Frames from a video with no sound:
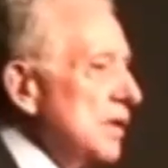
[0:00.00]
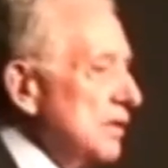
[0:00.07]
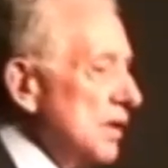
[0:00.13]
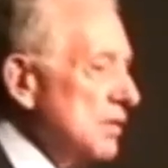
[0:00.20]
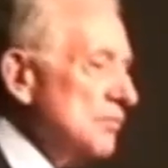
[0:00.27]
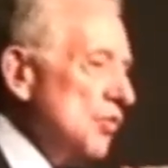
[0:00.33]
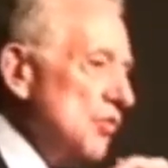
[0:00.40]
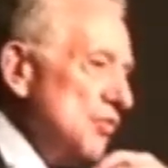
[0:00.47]

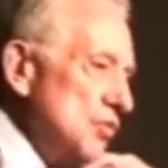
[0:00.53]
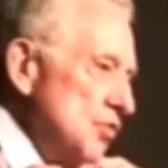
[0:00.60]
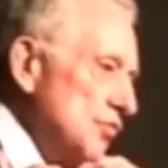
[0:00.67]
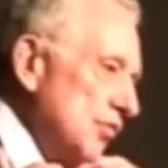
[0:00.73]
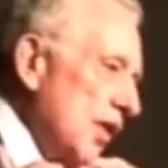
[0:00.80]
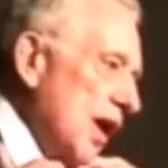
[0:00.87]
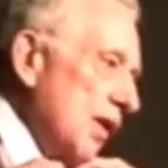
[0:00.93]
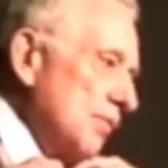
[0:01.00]
Didn't move too
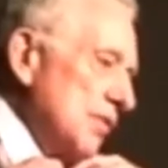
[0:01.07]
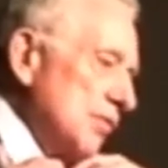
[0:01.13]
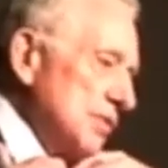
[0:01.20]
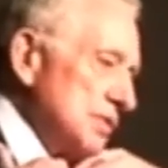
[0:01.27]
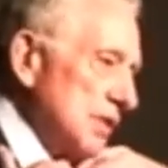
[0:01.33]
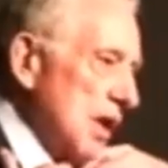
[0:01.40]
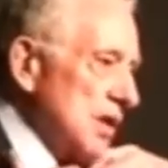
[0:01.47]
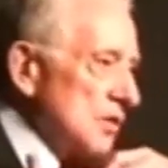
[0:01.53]
far, but he
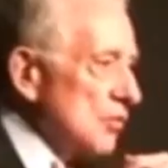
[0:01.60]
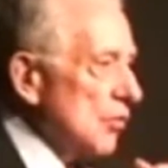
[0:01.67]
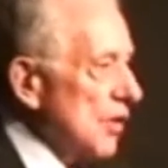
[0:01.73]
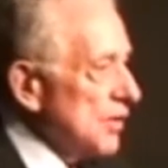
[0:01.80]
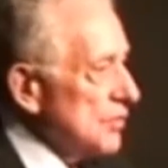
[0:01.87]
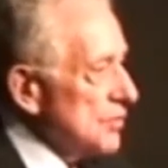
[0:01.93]
started going